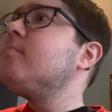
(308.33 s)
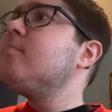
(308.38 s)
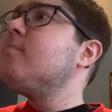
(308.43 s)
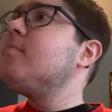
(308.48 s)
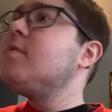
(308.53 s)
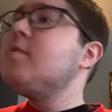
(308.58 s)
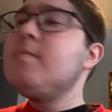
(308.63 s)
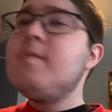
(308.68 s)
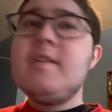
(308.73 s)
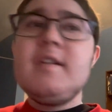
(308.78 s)

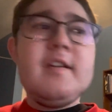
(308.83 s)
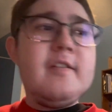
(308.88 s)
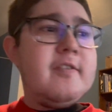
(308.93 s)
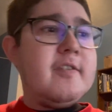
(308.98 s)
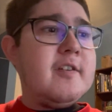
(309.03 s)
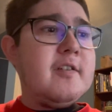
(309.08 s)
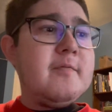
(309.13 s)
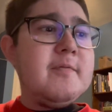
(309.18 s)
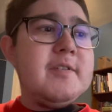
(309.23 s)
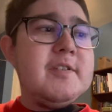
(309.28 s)
anyway, I
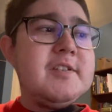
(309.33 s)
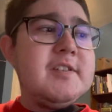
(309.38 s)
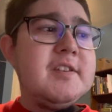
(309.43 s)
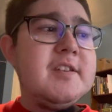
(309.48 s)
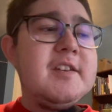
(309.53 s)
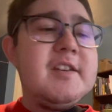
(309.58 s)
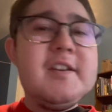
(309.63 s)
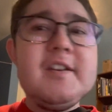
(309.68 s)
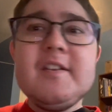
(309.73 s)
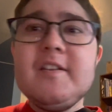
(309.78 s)
think we
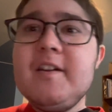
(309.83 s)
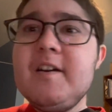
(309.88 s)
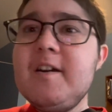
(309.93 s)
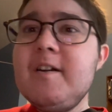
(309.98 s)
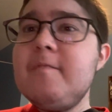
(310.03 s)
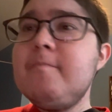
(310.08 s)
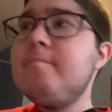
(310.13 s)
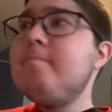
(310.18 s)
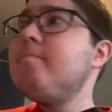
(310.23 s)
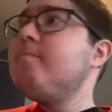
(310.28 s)
did get
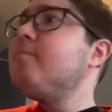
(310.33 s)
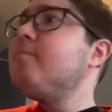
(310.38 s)
um,